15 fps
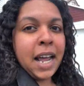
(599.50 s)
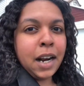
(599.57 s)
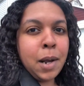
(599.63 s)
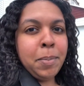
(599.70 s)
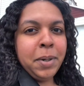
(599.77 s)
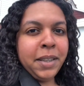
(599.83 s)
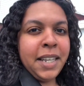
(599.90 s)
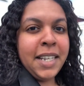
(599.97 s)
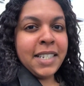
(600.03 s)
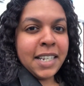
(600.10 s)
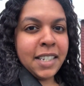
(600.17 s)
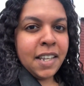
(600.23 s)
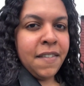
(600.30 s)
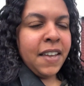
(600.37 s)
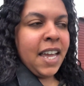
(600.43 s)
got a couple of things at
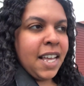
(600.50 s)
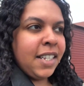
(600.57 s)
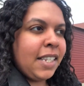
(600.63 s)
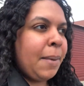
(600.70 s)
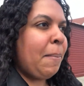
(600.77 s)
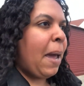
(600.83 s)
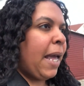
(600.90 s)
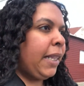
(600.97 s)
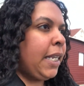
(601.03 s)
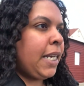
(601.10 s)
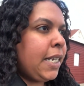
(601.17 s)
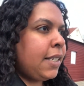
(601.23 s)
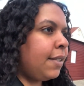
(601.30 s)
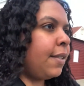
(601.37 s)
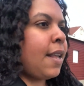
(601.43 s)
CVS and
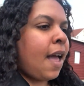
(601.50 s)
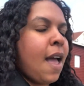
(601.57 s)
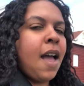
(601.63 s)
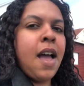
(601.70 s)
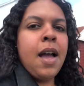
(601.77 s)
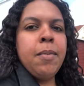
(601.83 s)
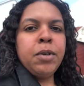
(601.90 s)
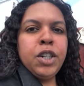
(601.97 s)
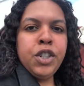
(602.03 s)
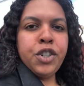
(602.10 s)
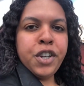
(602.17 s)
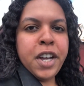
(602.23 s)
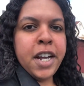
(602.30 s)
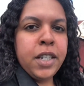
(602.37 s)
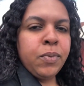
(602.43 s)
Mandy's. I'm gonna show
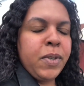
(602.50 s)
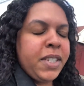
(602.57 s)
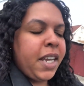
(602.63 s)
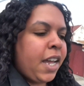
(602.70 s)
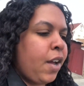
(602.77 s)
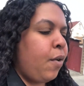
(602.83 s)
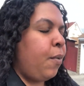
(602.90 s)
you guys once I get